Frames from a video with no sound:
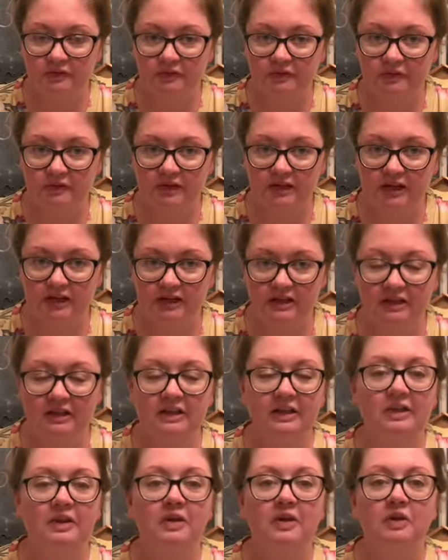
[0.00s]
Okay,
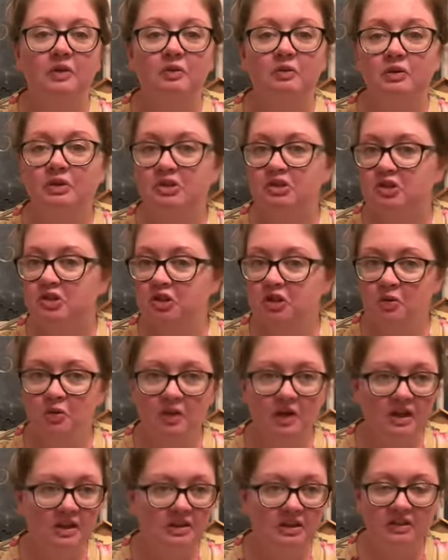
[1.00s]
we took
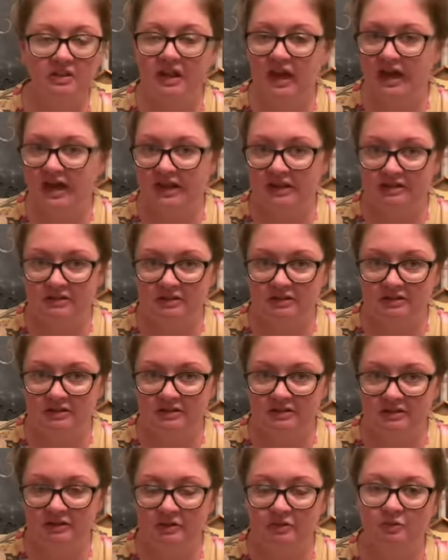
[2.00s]
away the that,
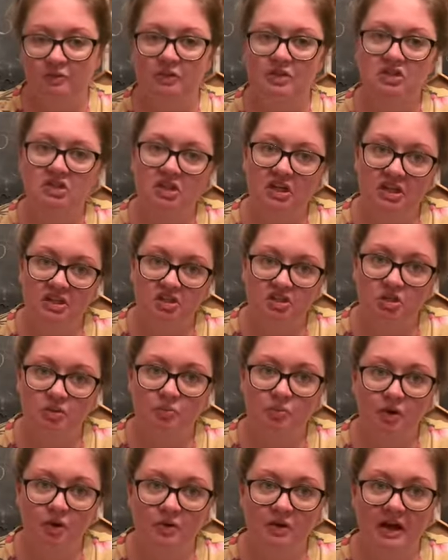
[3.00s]
we changed the
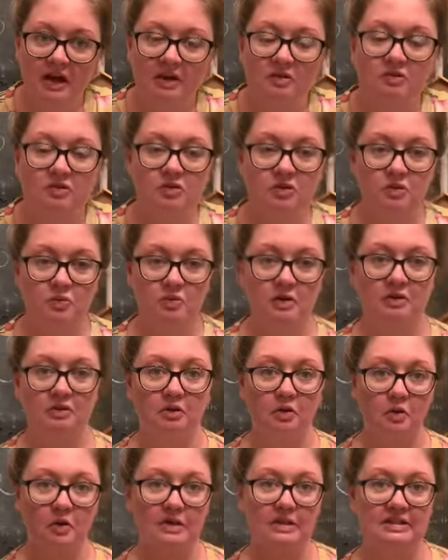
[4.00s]
pronouns to where
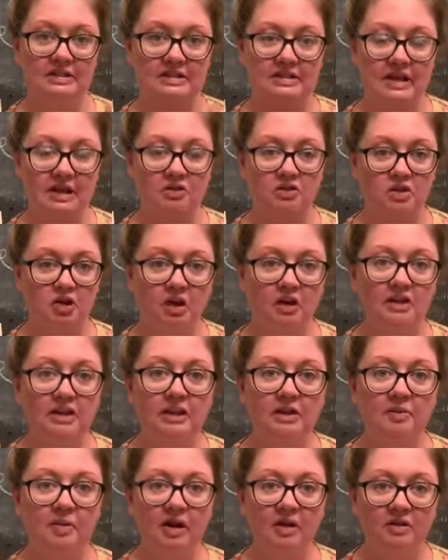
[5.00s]
Lloyd is now talking
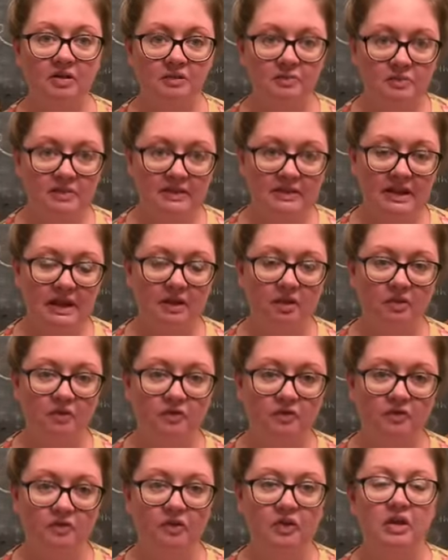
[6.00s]
about himself.
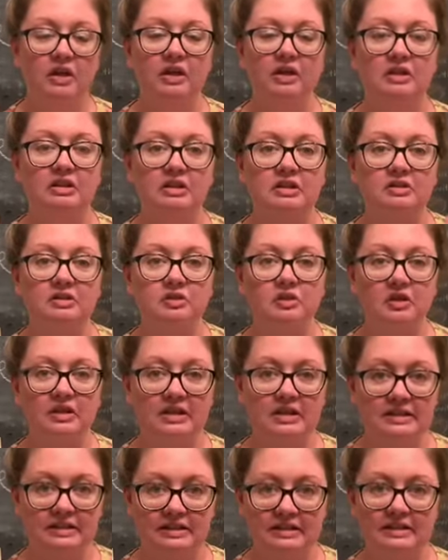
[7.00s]
These are
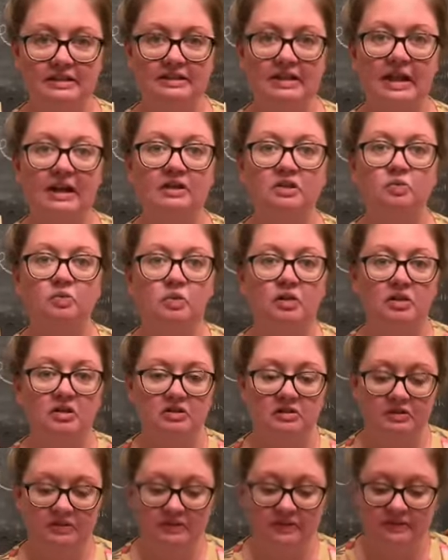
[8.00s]
his exact
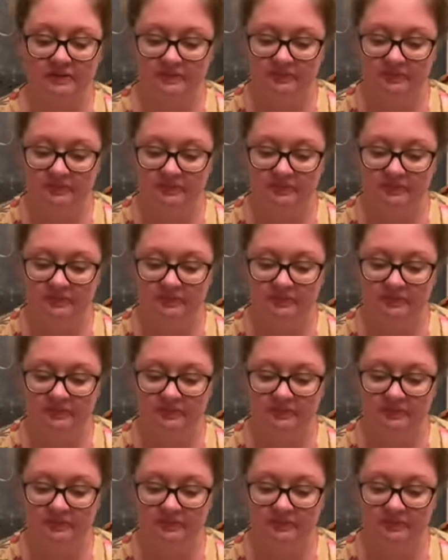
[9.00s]
words.